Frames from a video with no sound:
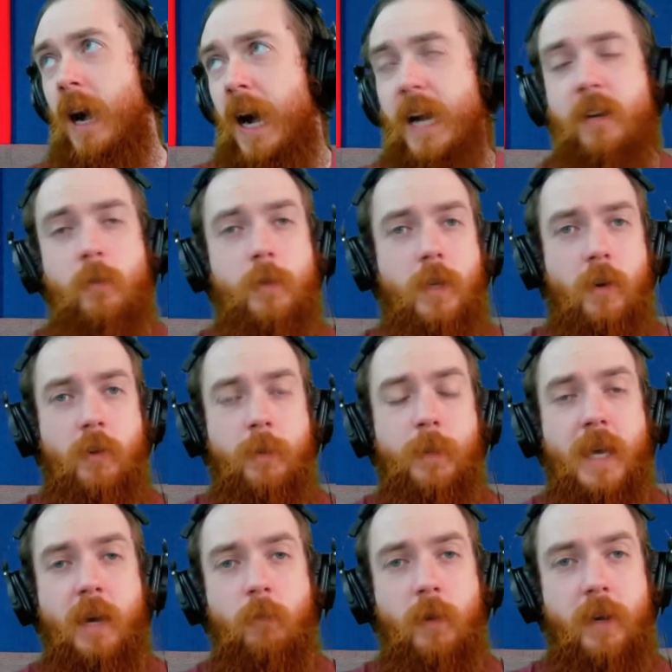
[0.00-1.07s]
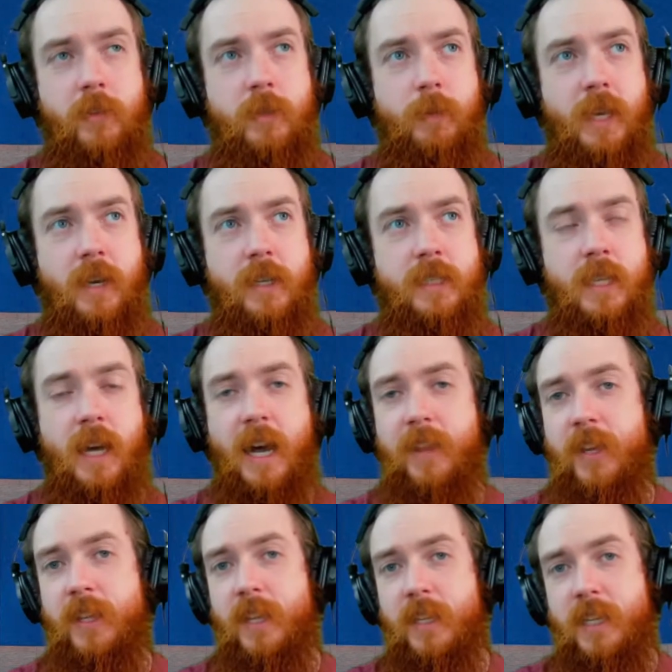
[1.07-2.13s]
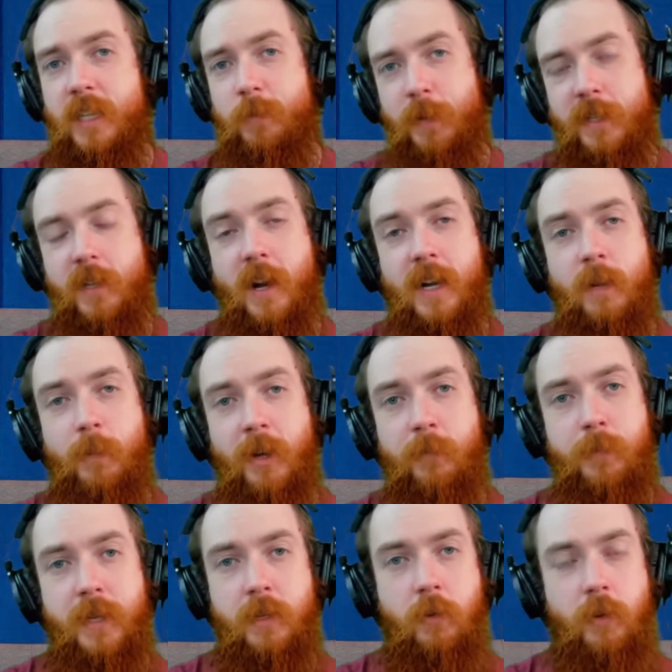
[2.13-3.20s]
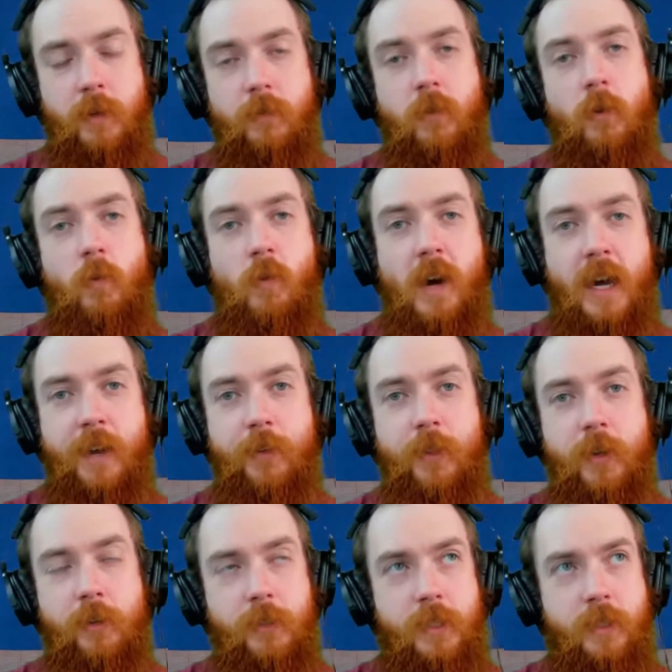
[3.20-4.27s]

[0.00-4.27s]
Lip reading: I don't know him that well, to be honest. I think that he's been talking about Bitcoin for a while, though.